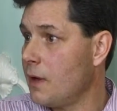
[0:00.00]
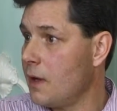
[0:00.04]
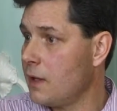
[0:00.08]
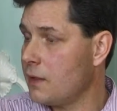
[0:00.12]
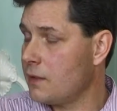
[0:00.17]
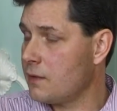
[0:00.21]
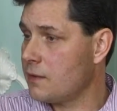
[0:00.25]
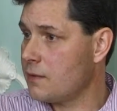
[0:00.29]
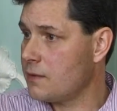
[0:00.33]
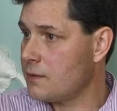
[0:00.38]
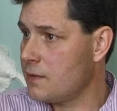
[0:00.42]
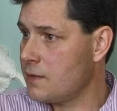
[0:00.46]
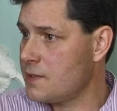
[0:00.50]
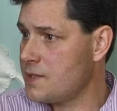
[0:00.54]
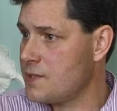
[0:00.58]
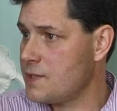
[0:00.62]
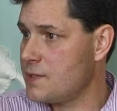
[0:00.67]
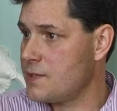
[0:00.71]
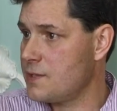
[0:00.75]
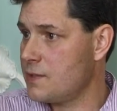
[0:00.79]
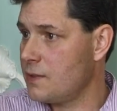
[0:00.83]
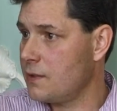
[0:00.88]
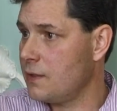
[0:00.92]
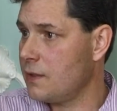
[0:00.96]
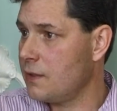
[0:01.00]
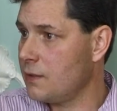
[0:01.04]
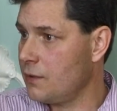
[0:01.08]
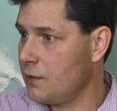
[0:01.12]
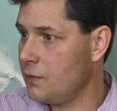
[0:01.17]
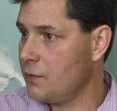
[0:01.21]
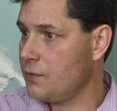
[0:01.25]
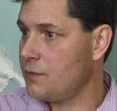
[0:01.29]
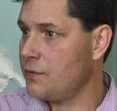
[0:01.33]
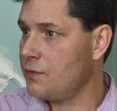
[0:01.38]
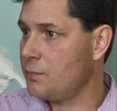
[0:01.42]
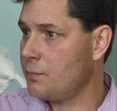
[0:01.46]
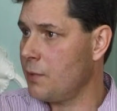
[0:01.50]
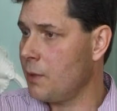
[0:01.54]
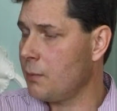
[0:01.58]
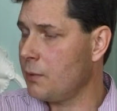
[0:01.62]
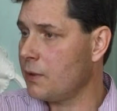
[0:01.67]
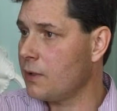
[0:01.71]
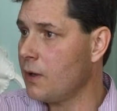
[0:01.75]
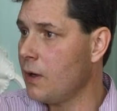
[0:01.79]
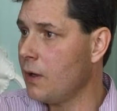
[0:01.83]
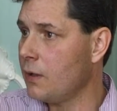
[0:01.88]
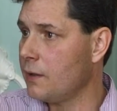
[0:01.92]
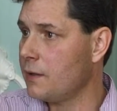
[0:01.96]
and this includes
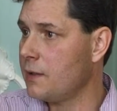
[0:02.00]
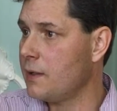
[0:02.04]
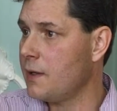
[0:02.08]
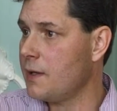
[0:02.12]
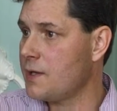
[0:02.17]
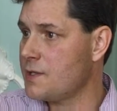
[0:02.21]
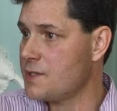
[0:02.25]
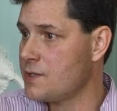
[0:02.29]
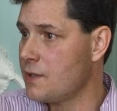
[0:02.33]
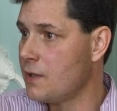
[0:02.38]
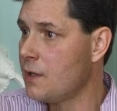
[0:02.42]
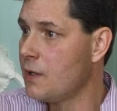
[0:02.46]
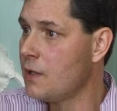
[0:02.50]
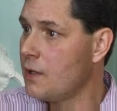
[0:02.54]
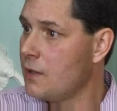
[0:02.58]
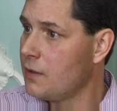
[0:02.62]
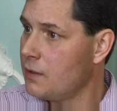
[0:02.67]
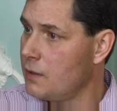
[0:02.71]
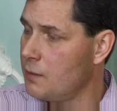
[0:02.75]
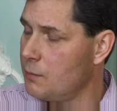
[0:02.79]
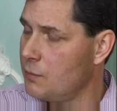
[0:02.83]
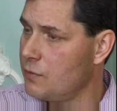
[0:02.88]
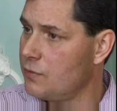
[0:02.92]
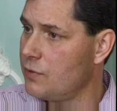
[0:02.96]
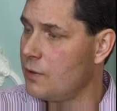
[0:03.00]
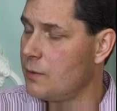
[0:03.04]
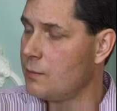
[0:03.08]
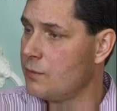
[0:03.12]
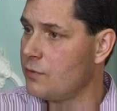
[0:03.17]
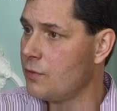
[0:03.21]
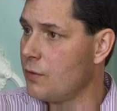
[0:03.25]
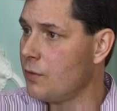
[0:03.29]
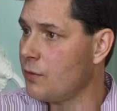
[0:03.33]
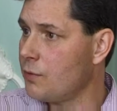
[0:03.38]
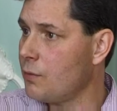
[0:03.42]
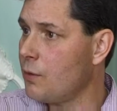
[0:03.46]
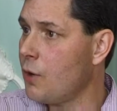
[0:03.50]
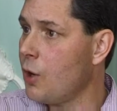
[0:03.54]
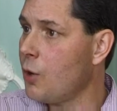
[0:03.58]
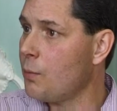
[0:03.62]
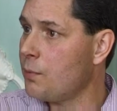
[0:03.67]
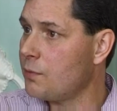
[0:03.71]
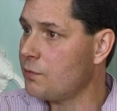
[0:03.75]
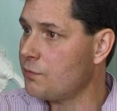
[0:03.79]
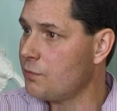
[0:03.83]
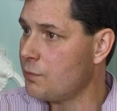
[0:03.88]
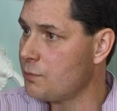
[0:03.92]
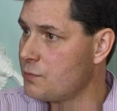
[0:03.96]
public holidays. The museum is also
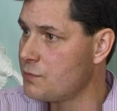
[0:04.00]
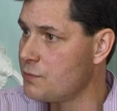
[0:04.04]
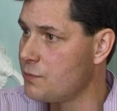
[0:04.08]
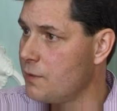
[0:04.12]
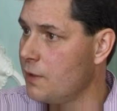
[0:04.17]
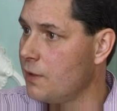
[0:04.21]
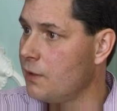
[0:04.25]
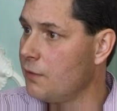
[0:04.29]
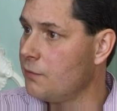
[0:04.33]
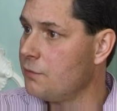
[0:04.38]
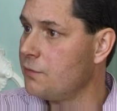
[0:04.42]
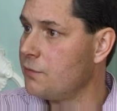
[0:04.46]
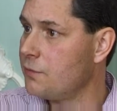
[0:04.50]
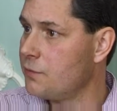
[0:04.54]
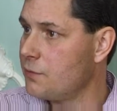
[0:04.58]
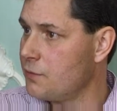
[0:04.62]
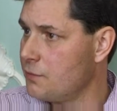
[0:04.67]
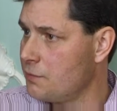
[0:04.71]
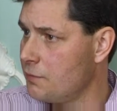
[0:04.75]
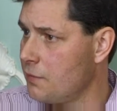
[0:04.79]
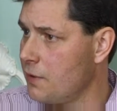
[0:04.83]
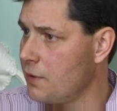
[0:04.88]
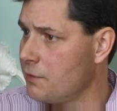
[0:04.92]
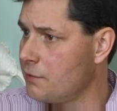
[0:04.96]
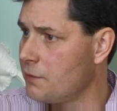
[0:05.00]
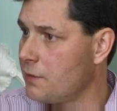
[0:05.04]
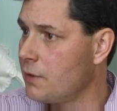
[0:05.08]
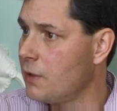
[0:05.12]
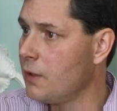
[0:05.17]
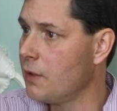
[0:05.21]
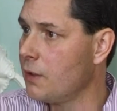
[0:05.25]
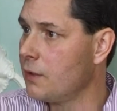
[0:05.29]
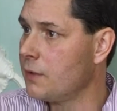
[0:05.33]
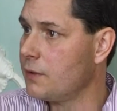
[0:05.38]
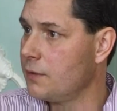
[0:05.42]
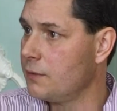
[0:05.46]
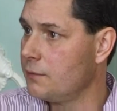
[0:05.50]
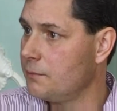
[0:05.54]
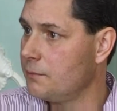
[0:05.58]
open from 12 to 5 o'clock.